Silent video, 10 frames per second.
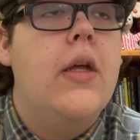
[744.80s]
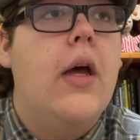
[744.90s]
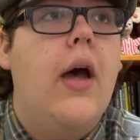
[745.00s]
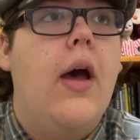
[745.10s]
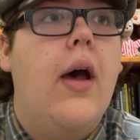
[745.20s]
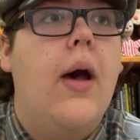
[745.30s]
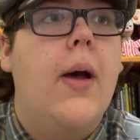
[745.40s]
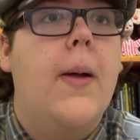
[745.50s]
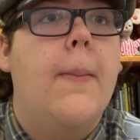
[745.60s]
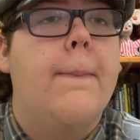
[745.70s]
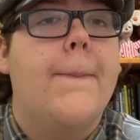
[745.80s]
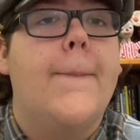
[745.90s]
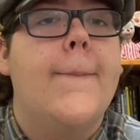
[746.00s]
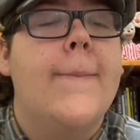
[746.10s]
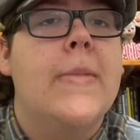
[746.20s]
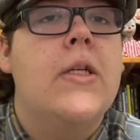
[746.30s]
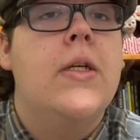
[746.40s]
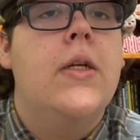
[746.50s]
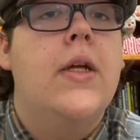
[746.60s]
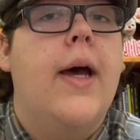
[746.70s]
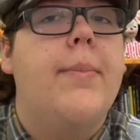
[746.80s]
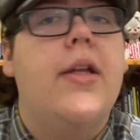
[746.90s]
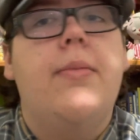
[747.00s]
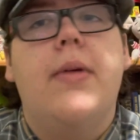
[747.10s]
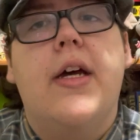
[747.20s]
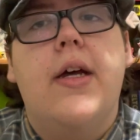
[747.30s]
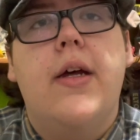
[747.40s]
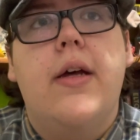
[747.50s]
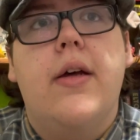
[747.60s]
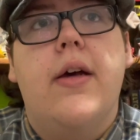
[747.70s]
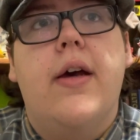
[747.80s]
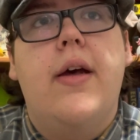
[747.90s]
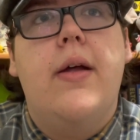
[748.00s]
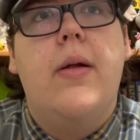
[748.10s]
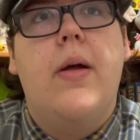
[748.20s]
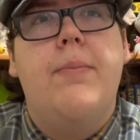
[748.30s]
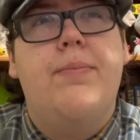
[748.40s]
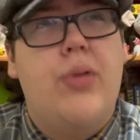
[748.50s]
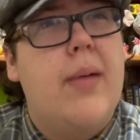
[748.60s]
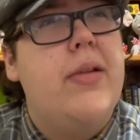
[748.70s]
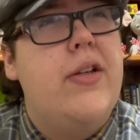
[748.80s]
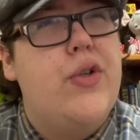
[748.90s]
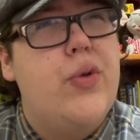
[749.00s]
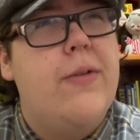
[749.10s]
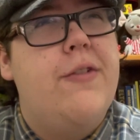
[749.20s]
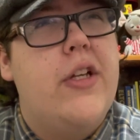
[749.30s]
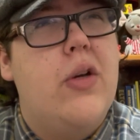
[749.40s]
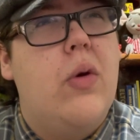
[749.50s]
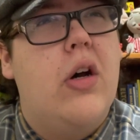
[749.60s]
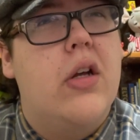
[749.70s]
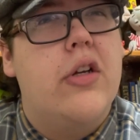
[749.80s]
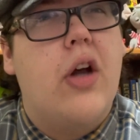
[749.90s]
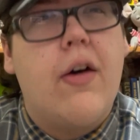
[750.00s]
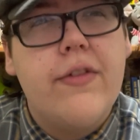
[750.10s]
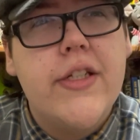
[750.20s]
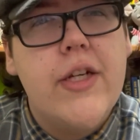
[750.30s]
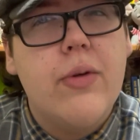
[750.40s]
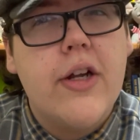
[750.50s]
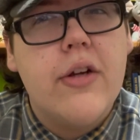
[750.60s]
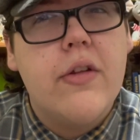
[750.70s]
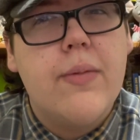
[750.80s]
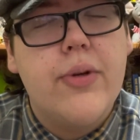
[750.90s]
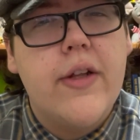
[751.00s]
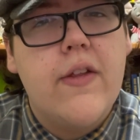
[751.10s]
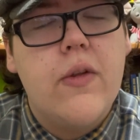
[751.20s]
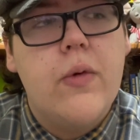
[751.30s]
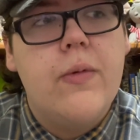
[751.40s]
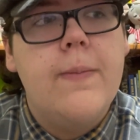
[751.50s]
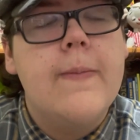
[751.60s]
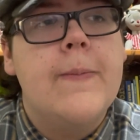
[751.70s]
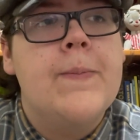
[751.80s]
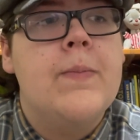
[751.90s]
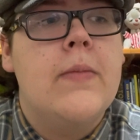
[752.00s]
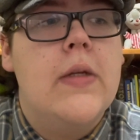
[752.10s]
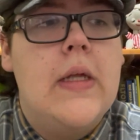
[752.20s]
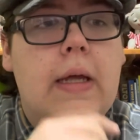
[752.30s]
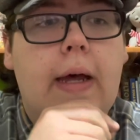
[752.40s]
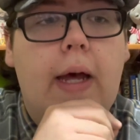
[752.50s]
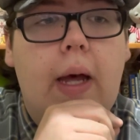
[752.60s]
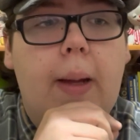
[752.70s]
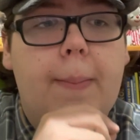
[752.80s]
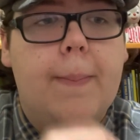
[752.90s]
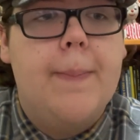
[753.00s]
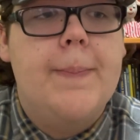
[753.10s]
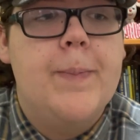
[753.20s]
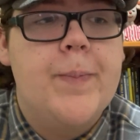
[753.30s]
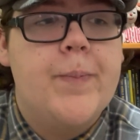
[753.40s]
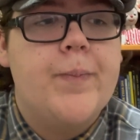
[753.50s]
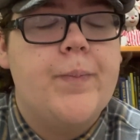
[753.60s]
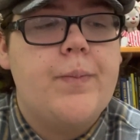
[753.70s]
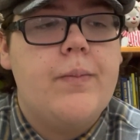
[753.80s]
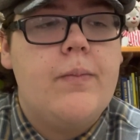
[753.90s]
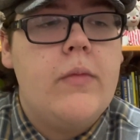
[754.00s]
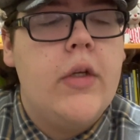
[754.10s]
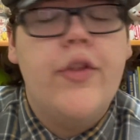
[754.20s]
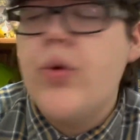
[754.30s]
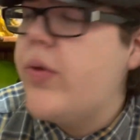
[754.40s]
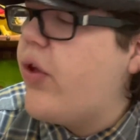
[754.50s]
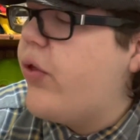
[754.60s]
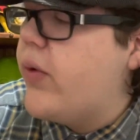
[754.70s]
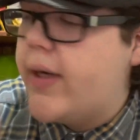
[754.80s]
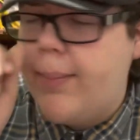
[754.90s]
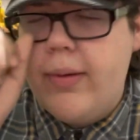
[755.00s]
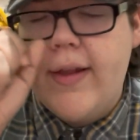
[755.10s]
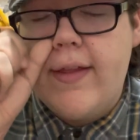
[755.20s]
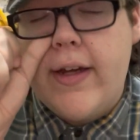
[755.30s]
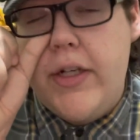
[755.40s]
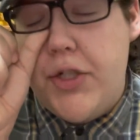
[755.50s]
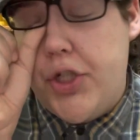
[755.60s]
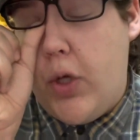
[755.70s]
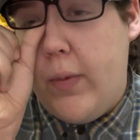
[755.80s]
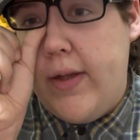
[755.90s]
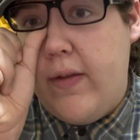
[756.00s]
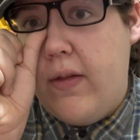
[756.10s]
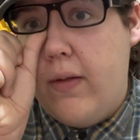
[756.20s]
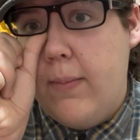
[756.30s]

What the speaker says: I'm going to probably do a video on Novelty records pretty soon. There was also a couple things I didn't show in this,